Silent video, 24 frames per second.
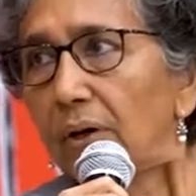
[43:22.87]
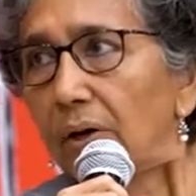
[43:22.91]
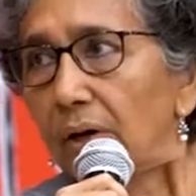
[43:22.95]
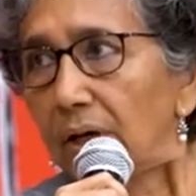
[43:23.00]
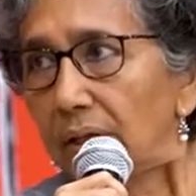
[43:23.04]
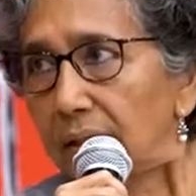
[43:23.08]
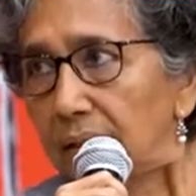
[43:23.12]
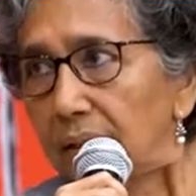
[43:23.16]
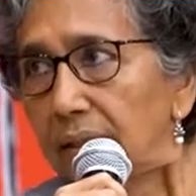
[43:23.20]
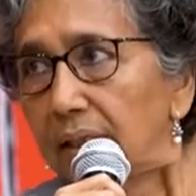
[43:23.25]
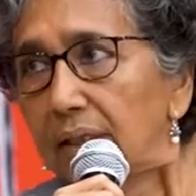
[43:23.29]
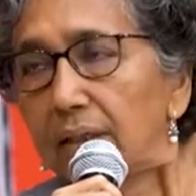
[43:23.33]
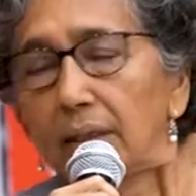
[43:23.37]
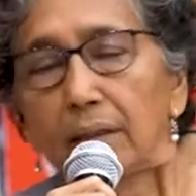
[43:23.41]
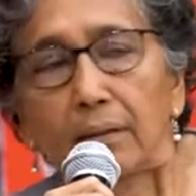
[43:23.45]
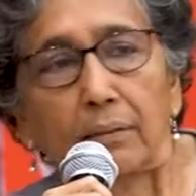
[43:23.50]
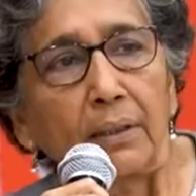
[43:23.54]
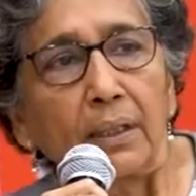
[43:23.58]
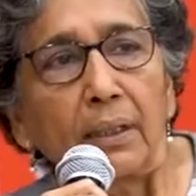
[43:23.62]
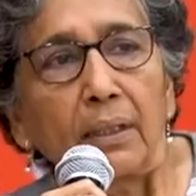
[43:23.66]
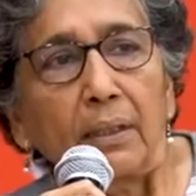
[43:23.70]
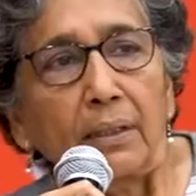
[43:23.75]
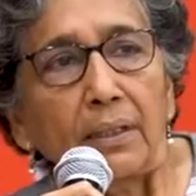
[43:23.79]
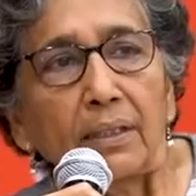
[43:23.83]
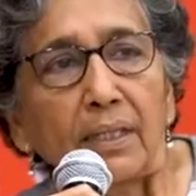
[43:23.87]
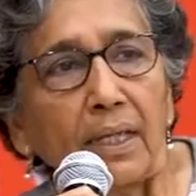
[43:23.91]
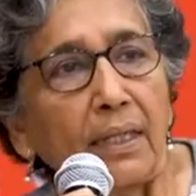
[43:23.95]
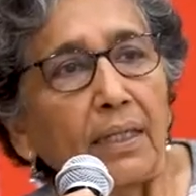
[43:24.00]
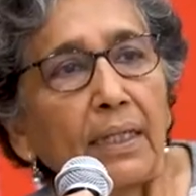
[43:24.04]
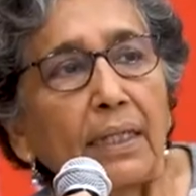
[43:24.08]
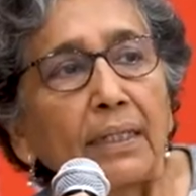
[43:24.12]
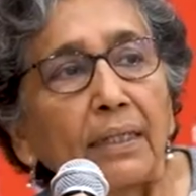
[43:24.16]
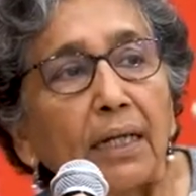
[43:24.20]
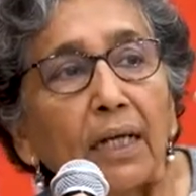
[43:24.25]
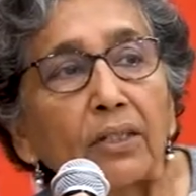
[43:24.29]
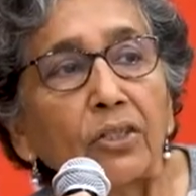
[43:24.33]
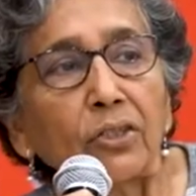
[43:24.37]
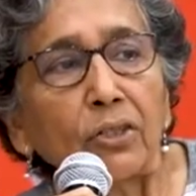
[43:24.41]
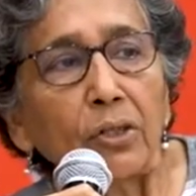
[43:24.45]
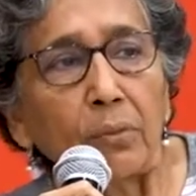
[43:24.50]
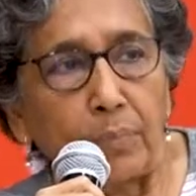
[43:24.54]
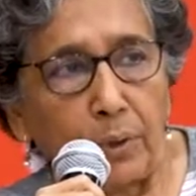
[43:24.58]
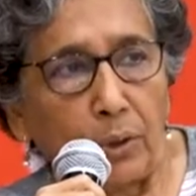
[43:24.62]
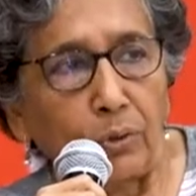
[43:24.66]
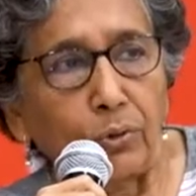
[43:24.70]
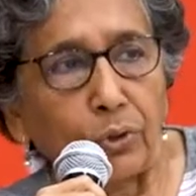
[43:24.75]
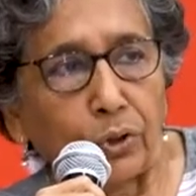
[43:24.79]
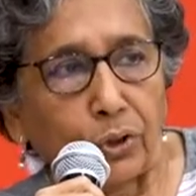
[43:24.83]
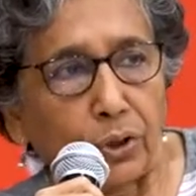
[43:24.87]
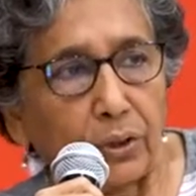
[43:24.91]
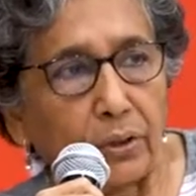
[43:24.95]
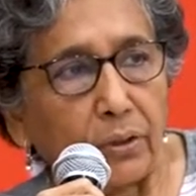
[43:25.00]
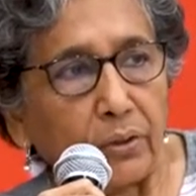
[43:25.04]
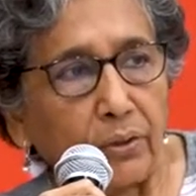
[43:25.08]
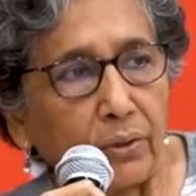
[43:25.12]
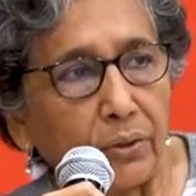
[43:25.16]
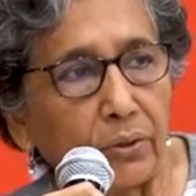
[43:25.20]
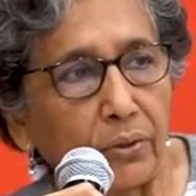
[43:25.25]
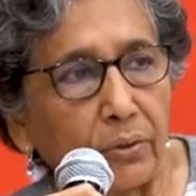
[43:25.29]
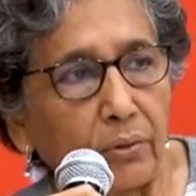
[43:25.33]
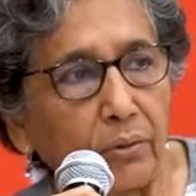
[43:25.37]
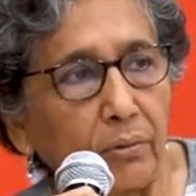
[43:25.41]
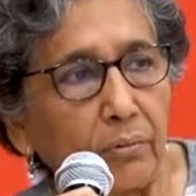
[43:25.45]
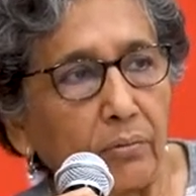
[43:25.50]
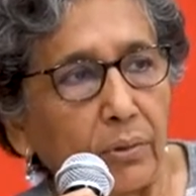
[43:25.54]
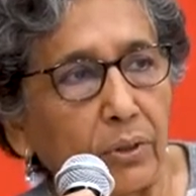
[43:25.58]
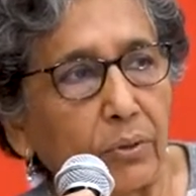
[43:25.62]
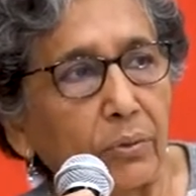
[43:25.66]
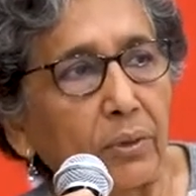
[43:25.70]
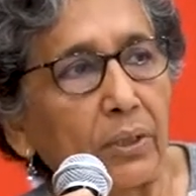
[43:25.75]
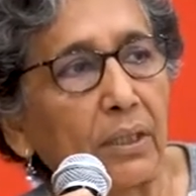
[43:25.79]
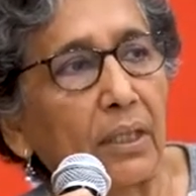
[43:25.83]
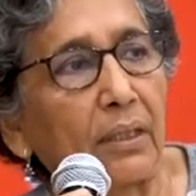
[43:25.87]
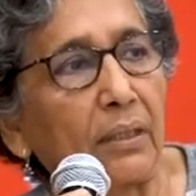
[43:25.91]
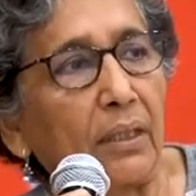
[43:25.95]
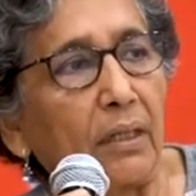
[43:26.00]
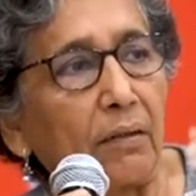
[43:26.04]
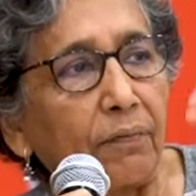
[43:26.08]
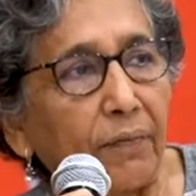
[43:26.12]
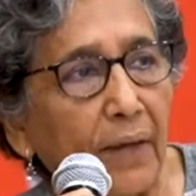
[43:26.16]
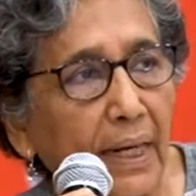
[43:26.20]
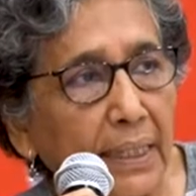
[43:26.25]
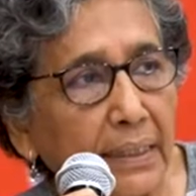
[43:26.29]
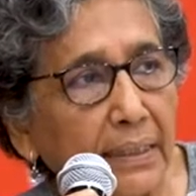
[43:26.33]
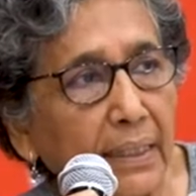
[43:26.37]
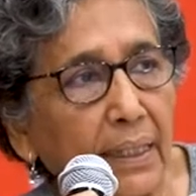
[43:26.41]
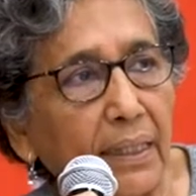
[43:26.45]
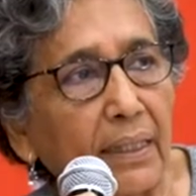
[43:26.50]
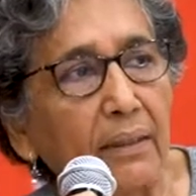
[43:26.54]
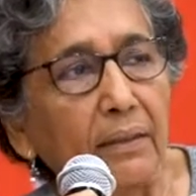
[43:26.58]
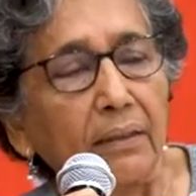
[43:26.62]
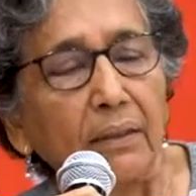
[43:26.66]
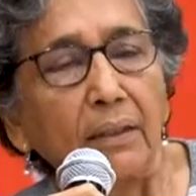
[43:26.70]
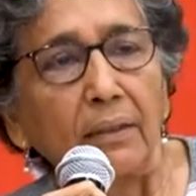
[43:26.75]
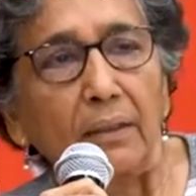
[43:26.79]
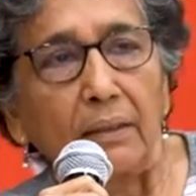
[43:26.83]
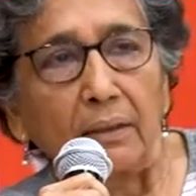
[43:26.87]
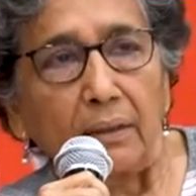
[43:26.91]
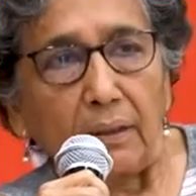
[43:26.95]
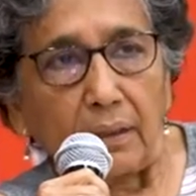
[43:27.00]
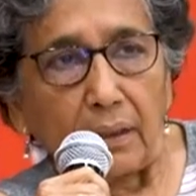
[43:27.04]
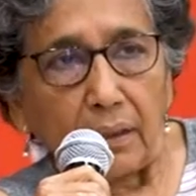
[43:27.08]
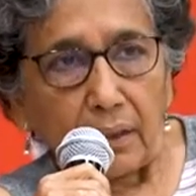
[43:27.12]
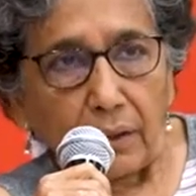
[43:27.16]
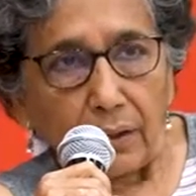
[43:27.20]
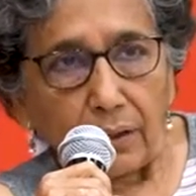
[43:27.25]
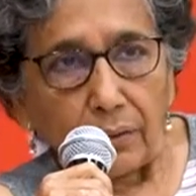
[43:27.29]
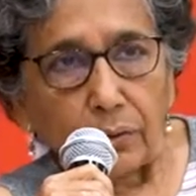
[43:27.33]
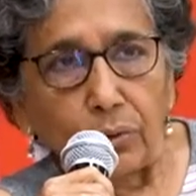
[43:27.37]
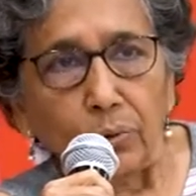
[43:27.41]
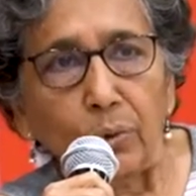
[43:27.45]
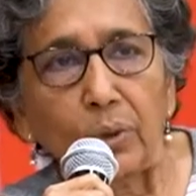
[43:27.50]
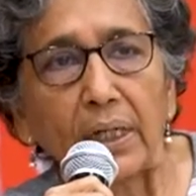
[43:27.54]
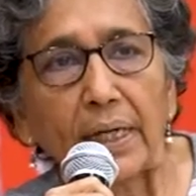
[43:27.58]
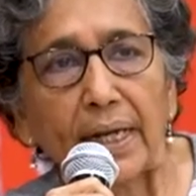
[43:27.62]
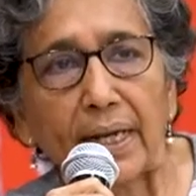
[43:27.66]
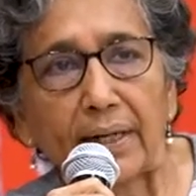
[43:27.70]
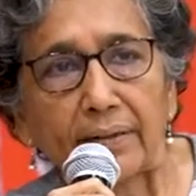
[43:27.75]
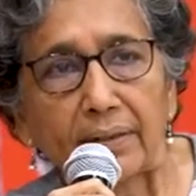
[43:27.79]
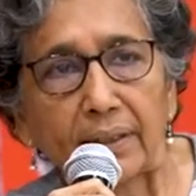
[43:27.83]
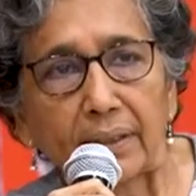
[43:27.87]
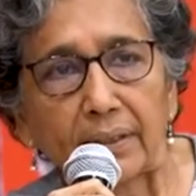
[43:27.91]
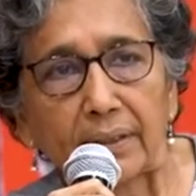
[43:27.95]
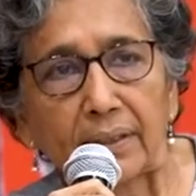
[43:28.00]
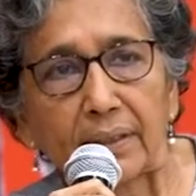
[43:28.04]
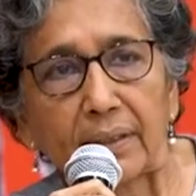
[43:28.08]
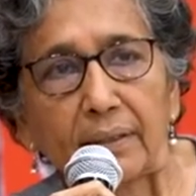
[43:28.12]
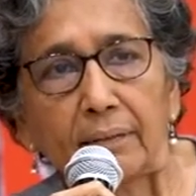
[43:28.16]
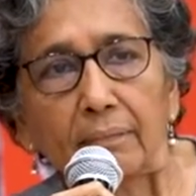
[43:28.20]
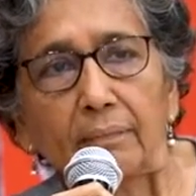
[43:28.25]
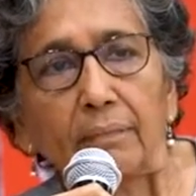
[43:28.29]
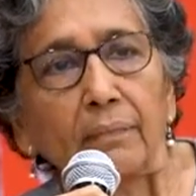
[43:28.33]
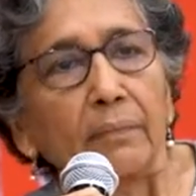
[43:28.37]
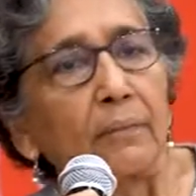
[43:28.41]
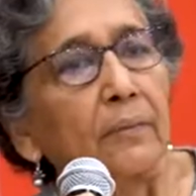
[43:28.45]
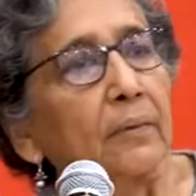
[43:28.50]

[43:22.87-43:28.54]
on, say, industrial pollution, you know, which was affecting rural areas.